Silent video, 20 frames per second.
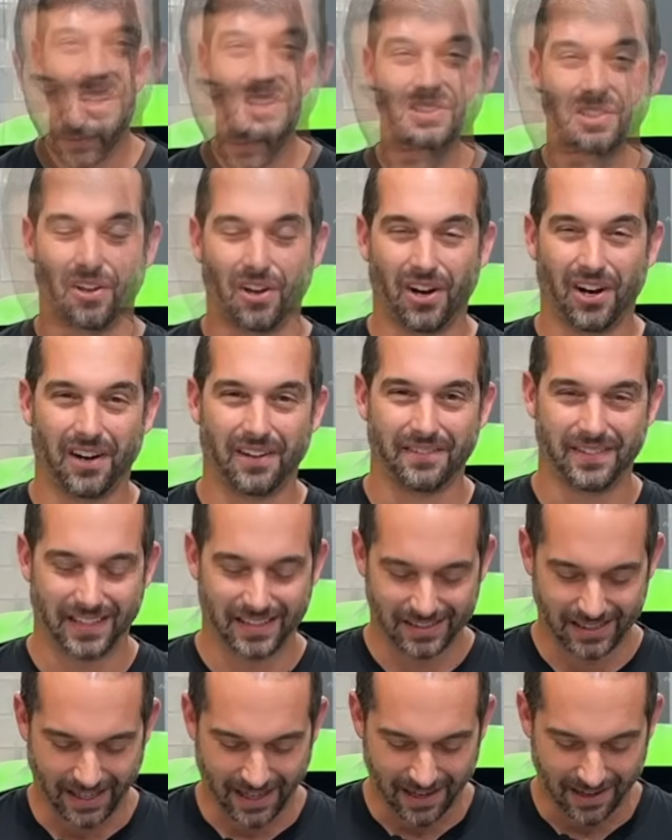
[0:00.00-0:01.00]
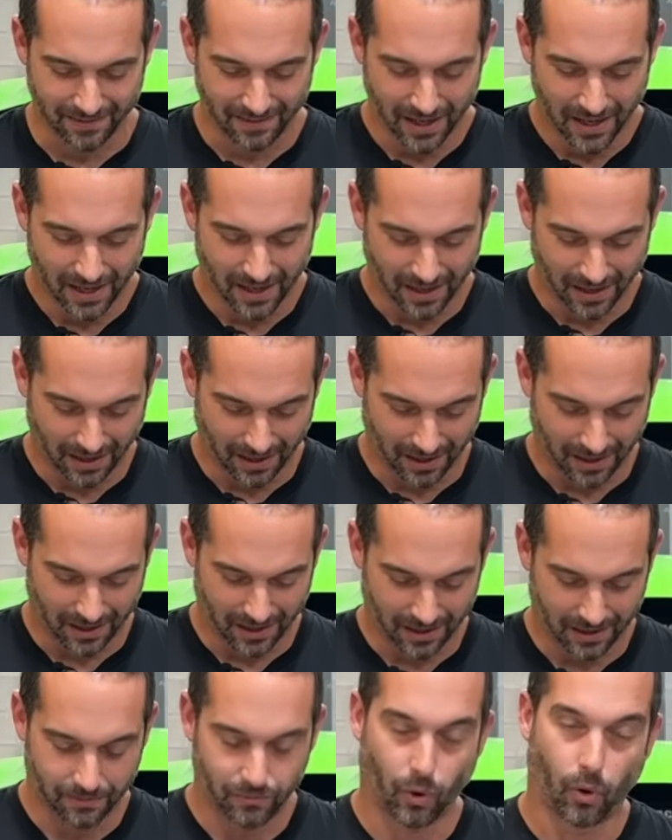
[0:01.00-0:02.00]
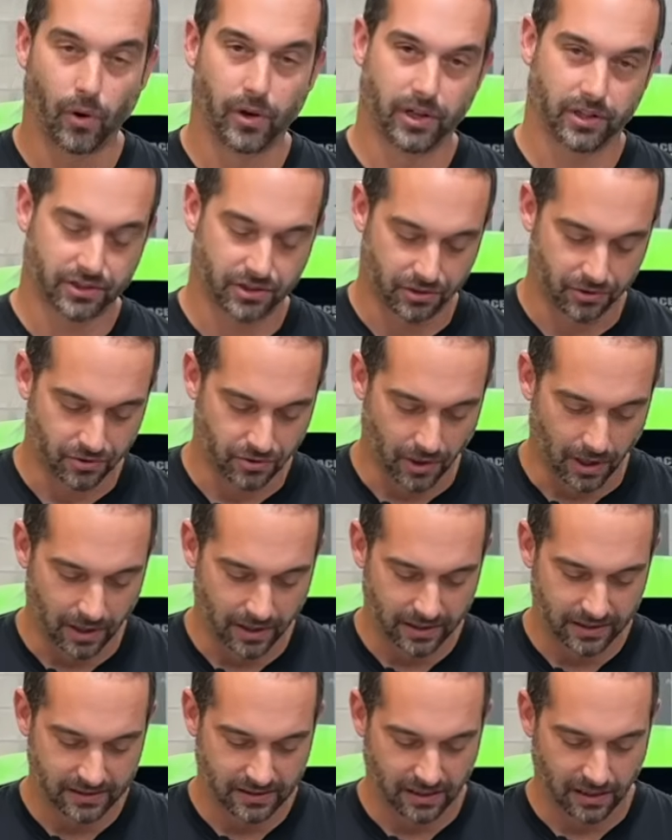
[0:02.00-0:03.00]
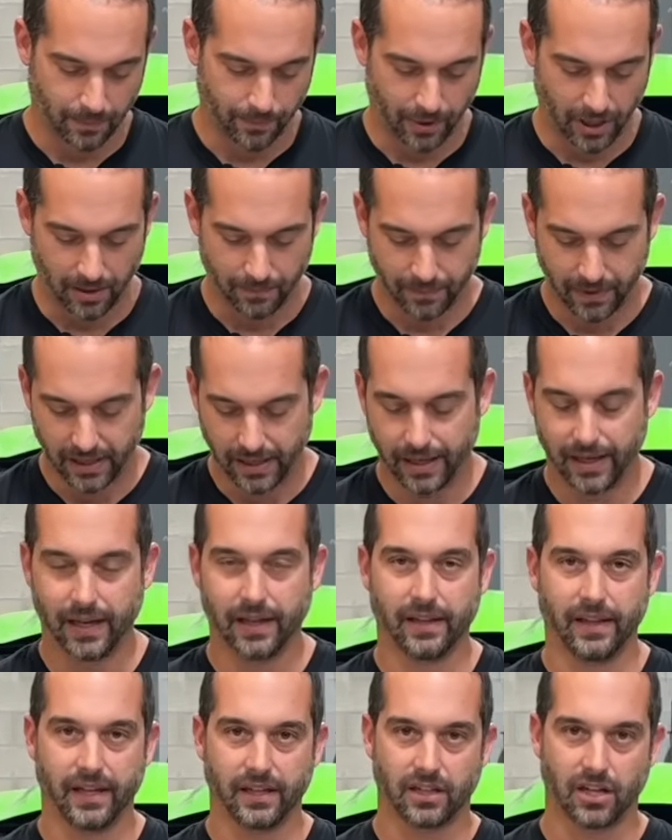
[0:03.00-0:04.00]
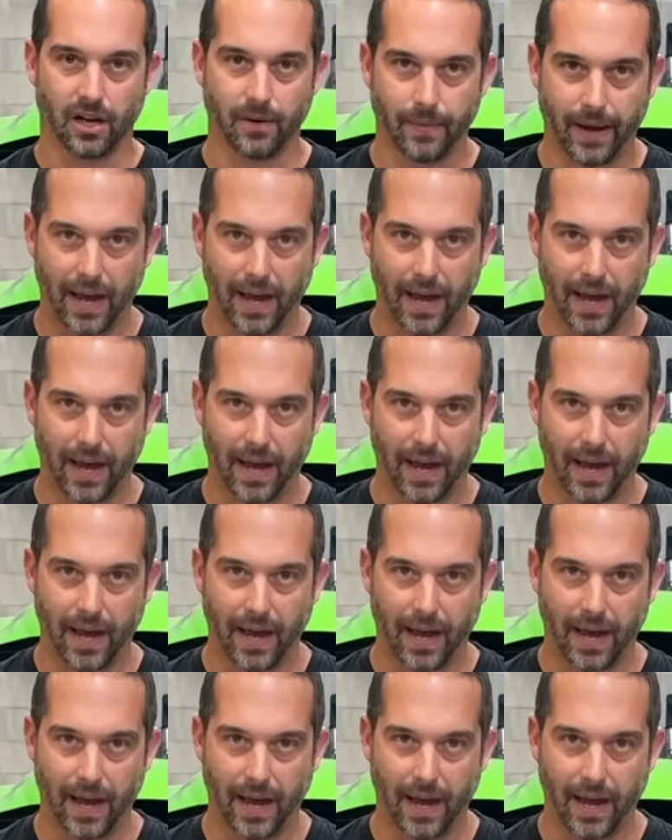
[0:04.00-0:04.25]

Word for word: So all of these have uh, oil to draw into the pump and then come